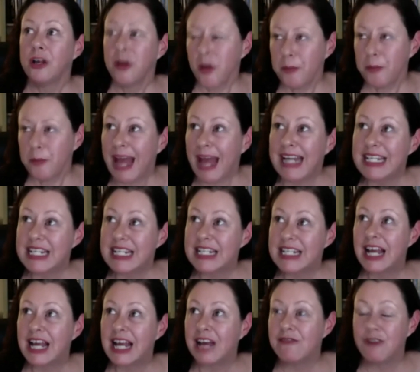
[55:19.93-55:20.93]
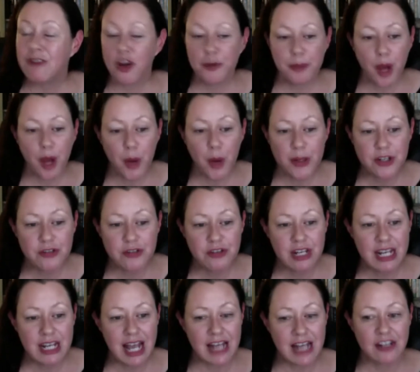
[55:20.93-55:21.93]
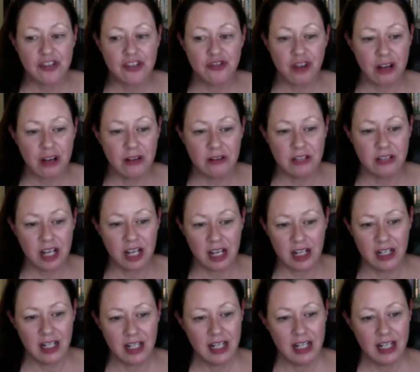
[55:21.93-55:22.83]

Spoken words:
painted and wrote poetry and struggled to